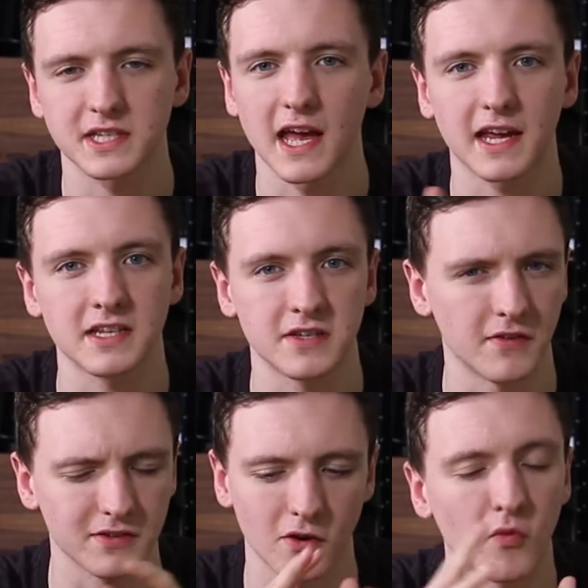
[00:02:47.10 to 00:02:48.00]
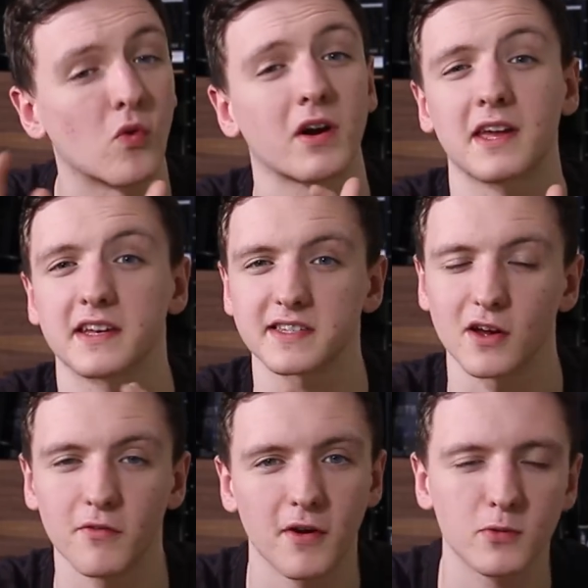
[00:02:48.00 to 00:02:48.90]
of seconds of it sort of working
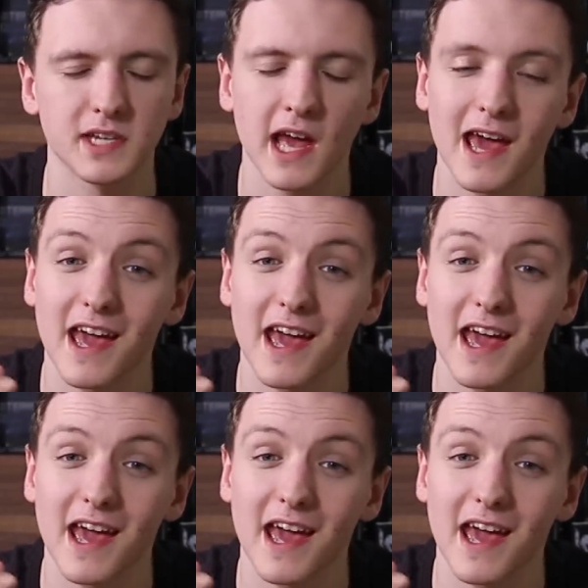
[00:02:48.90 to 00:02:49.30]
itself out,